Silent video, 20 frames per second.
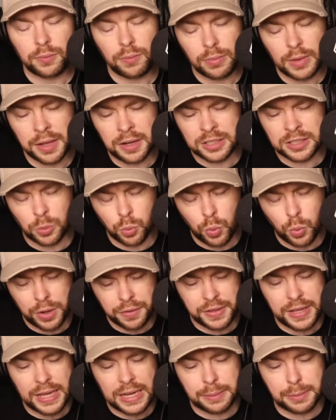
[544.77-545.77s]
And I said one of
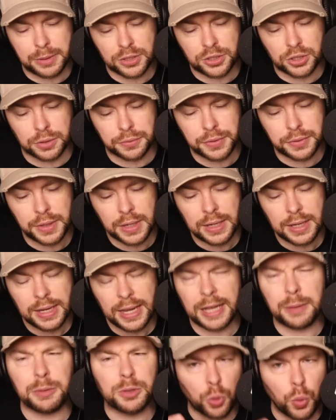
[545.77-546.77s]
the elements of,
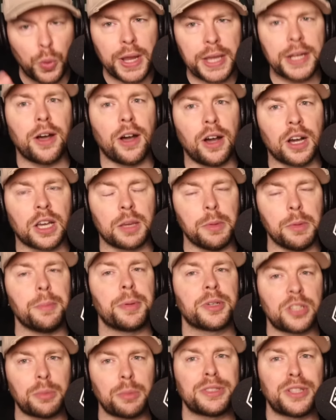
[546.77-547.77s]
and it was a weird argument
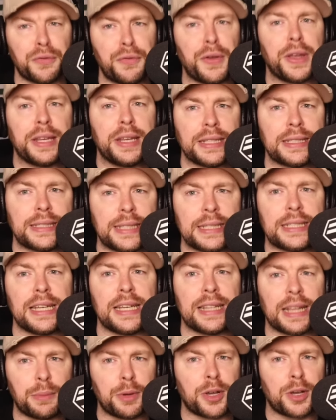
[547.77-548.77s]
because I was defending City
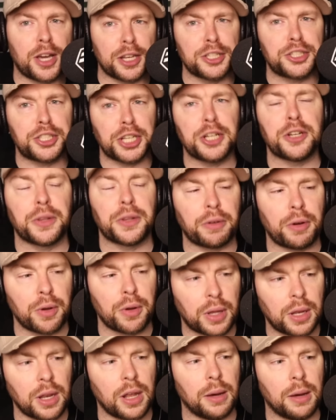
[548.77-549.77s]
and they were kind of shitting on their own
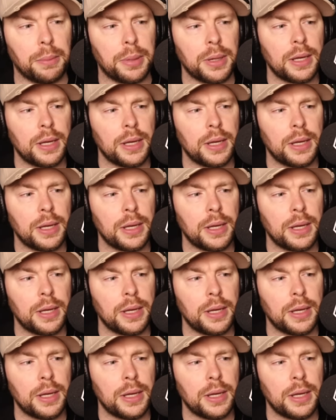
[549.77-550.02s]
club.